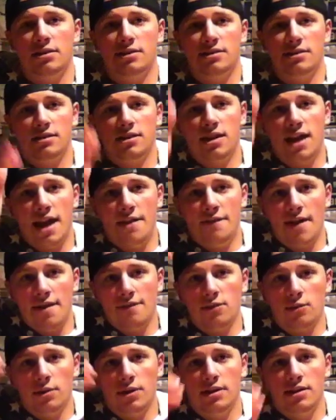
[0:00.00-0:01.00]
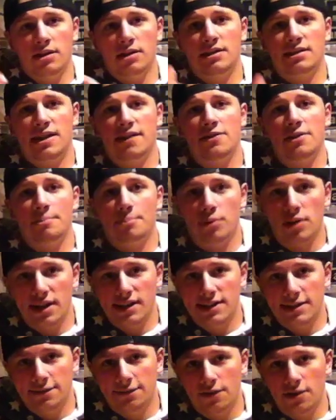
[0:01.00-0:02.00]
Let's give the
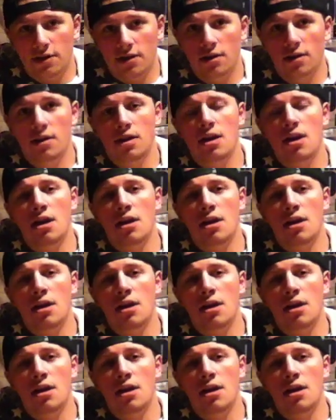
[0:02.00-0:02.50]
price for